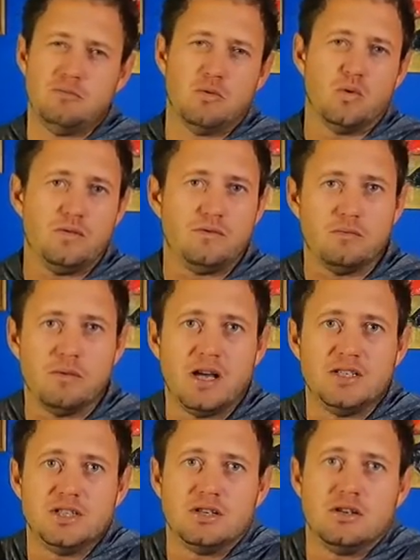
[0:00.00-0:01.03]
more
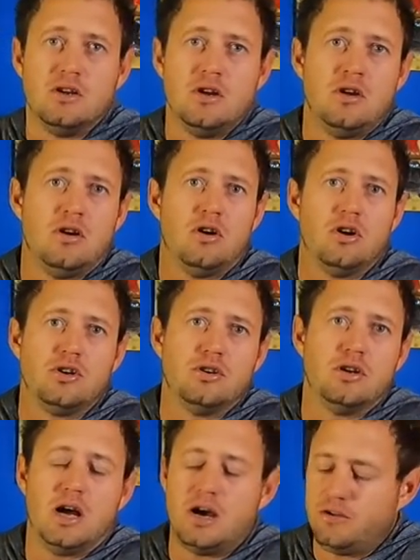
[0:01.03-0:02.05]
information
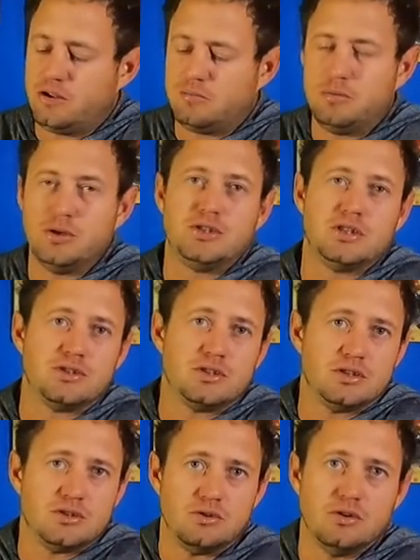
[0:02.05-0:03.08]
on how you can purchase the
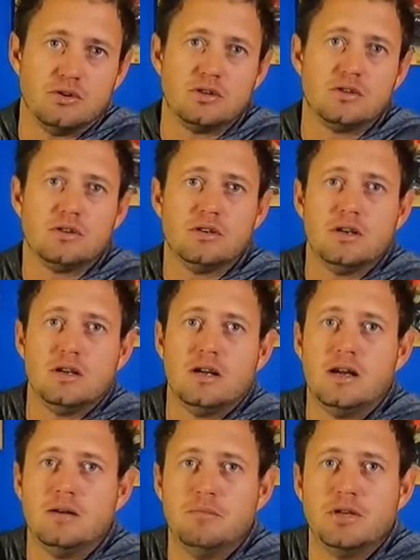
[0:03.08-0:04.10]
Zuluk
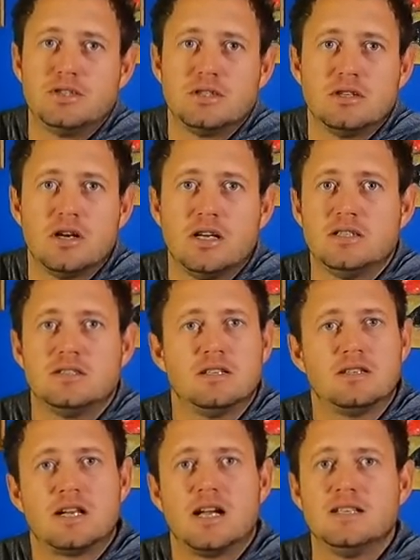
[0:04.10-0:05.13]
merchandise, the
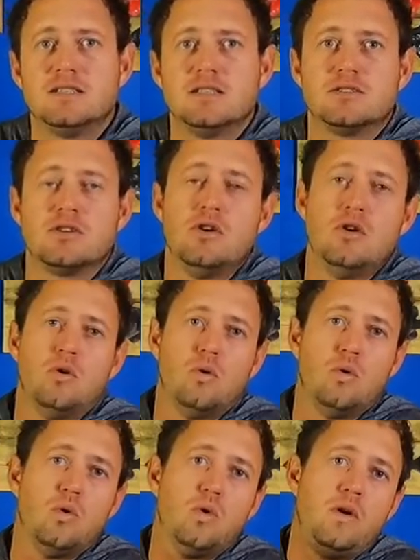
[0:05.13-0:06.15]
traces,
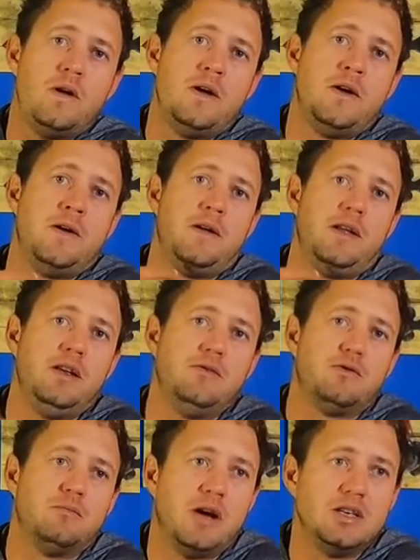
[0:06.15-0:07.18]
or
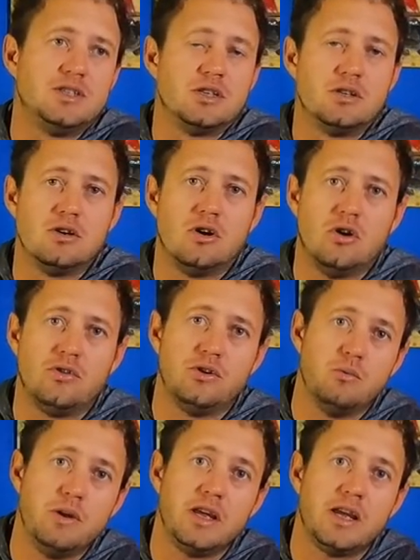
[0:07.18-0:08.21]
information on the
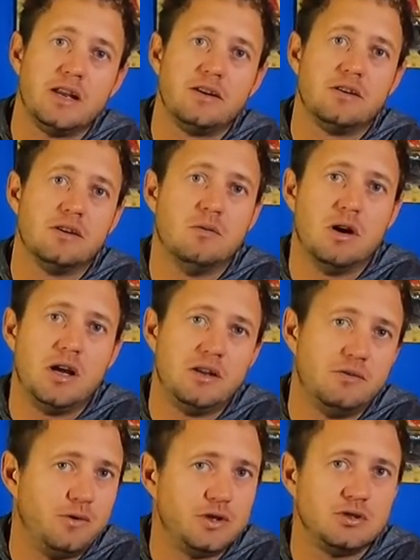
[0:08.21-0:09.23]
weekend away,
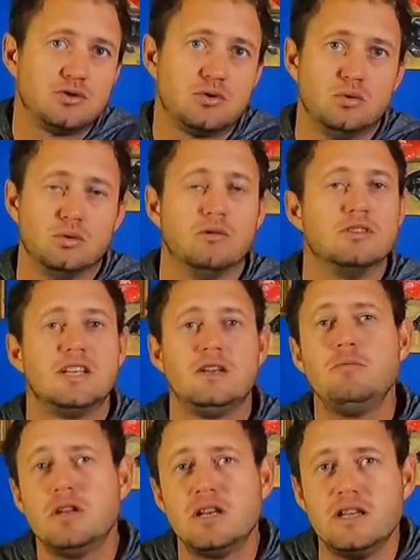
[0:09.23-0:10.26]
the fishing school, send
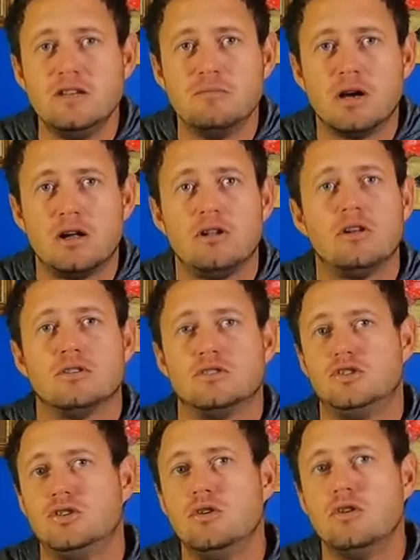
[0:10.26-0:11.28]
me an email on
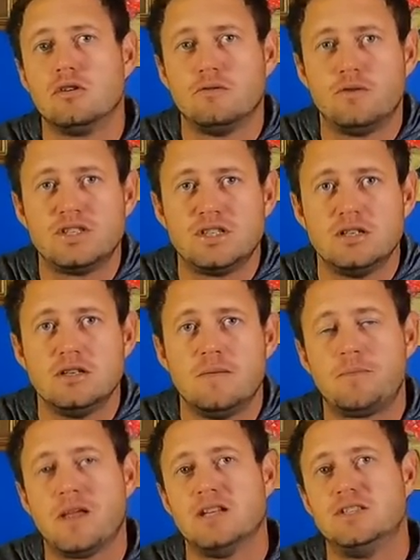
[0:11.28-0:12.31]

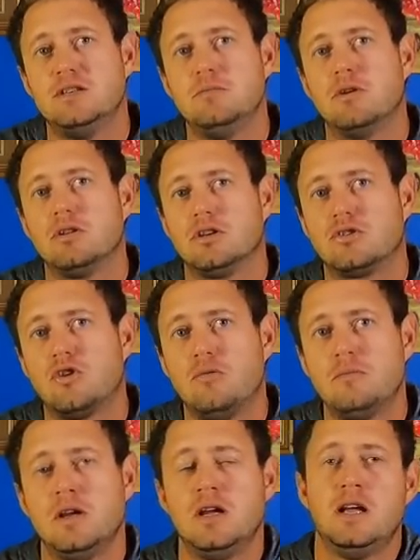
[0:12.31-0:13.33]

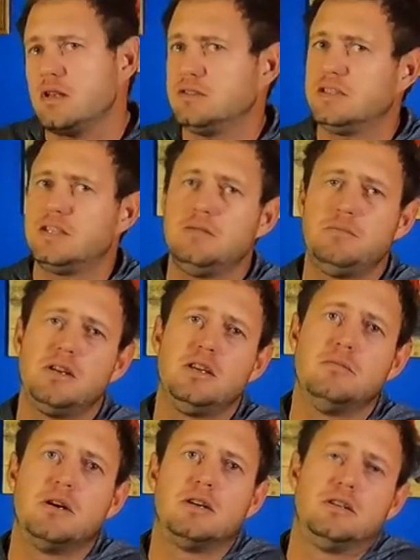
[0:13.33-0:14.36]
zulukfishing@gmail.com. Just send me an
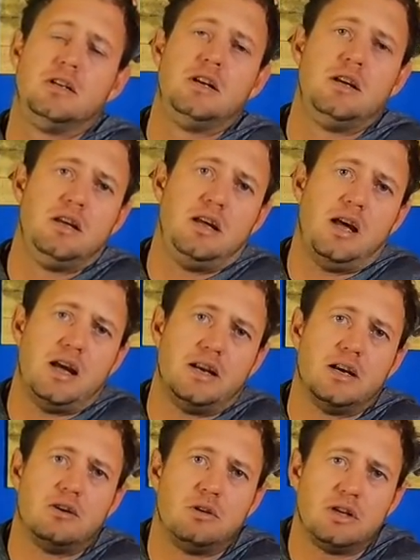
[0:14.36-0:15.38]
email and
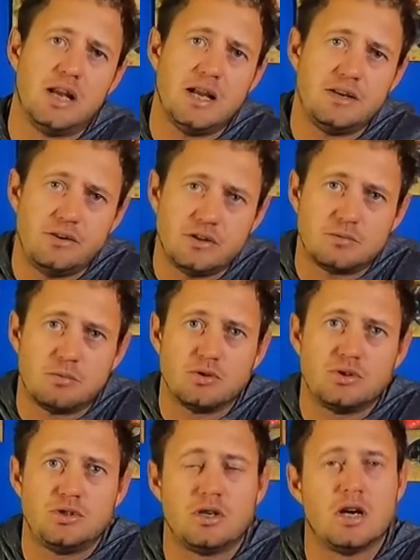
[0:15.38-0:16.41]
I will gladly respond
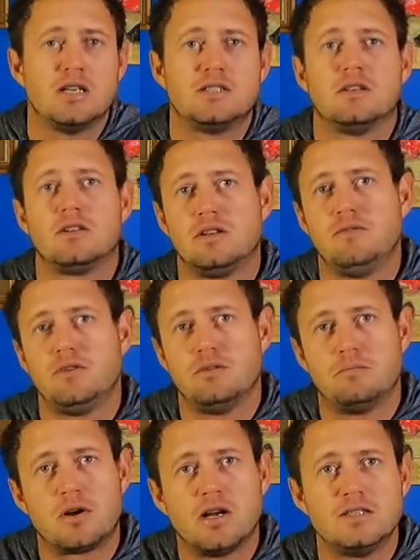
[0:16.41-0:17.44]
to you guys. I'll give you the
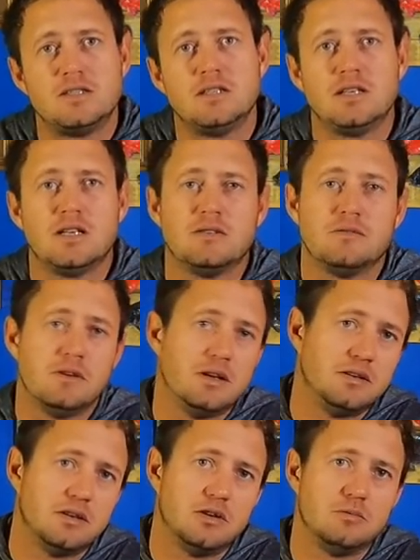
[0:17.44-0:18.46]
pricing and a
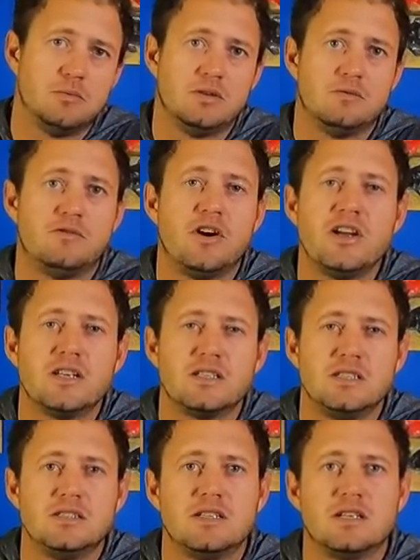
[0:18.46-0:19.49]
little bit of finer
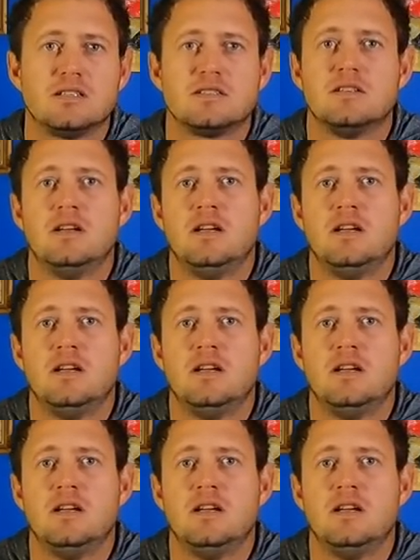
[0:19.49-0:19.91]
details.